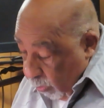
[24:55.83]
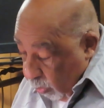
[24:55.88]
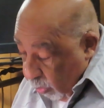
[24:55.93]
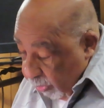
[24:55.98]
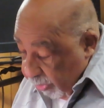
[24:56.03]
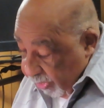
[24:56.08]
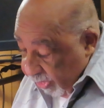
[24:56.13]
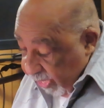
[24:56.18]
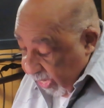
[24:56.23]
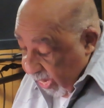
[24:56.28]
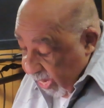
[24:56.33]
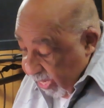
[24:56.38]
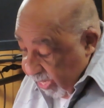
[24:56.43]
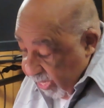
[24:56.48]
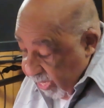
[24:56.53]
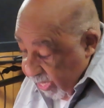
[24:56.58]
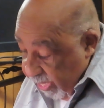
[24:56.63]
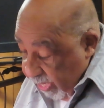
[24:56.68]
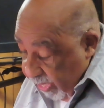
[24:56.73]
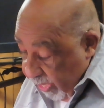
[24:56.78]
was
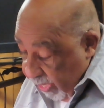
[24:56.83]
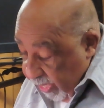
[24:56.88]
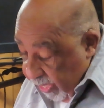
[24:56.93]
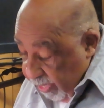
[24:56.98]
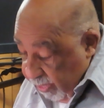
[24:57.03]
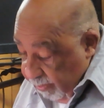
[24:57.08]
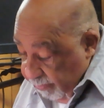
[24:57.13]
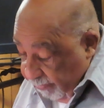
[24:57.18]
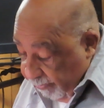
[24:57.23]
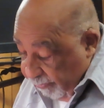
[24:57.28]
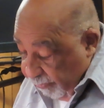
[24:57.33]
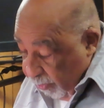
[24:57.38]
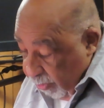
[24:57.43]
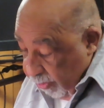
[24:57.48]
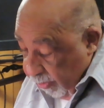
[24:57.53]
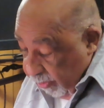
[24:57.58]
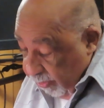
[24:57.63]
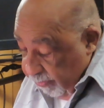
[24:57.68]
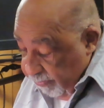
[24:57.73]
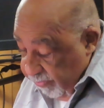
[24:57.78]
standing in
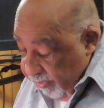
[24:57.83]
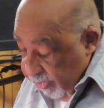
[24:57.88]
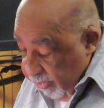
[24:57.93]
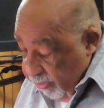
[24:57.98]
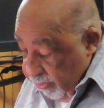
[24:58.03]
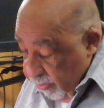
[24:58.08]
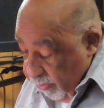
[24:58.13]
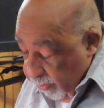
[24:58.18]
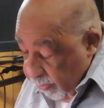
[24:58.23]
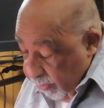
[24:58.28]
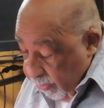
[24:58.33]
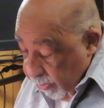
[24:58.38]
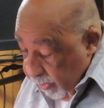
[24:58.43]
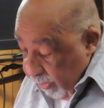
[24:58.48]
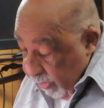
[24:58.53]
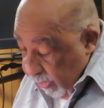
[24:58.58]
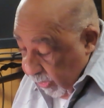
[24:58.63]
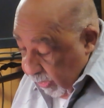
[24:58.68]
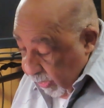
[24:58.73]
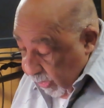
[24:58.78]
front of you,
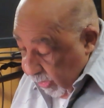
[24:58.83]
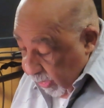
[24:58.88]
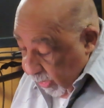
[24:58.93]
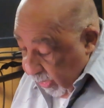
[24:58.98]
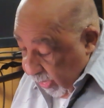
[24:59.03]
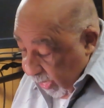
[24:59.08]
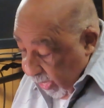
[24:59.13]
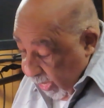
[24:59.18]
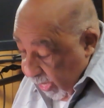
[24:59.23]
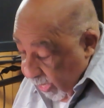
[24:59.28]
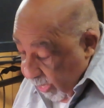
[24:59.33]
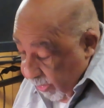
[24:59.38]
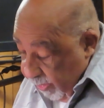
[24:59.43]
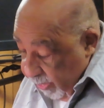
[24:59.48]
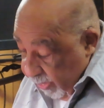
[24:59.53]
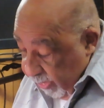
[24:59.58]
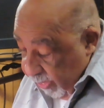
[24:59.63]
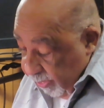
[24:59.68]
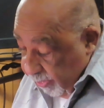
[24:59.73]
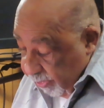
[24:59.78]

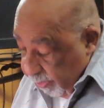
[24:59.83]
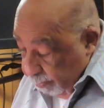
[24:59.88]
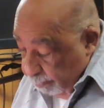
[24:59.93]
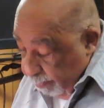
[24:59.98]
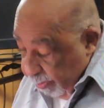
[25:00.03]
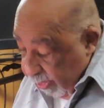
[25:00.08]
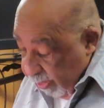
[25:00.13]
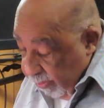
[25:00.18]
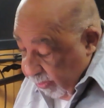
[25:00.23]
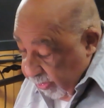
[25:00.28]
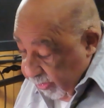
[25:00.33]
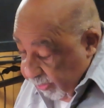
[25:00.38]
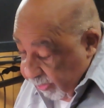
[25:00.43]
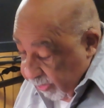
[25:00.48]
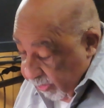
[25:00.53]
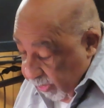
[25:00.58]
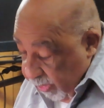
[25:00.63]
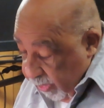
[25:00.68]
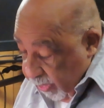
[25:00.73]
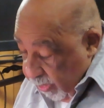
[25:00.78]
and its appearance